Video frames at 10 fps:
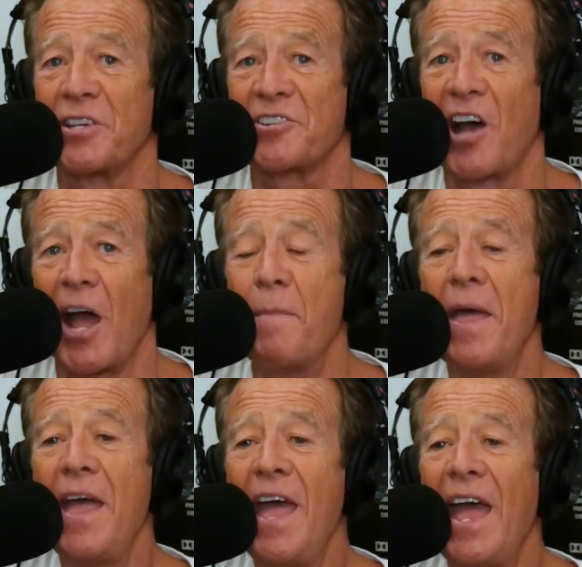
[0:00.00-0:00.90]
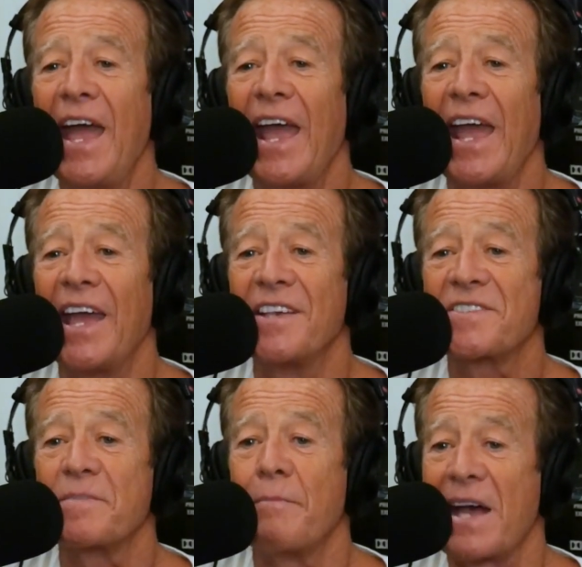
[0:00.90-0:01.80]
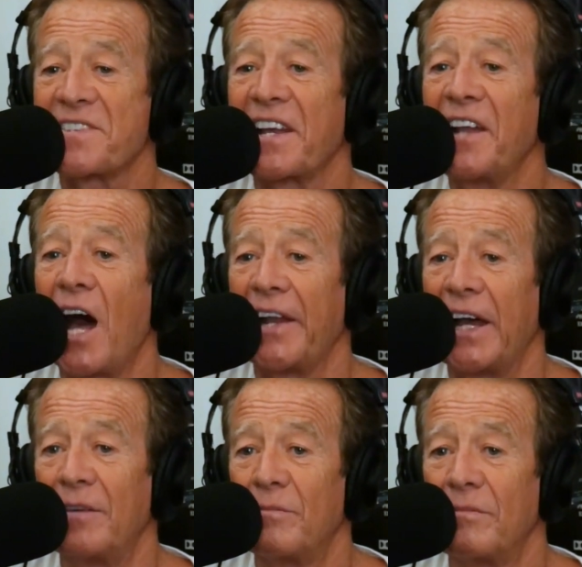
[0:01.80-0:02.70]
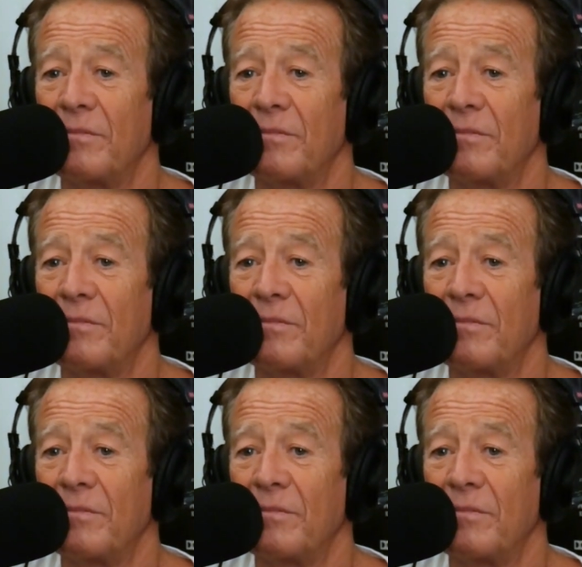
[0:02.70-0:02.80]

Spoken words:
years' time is Mascanada.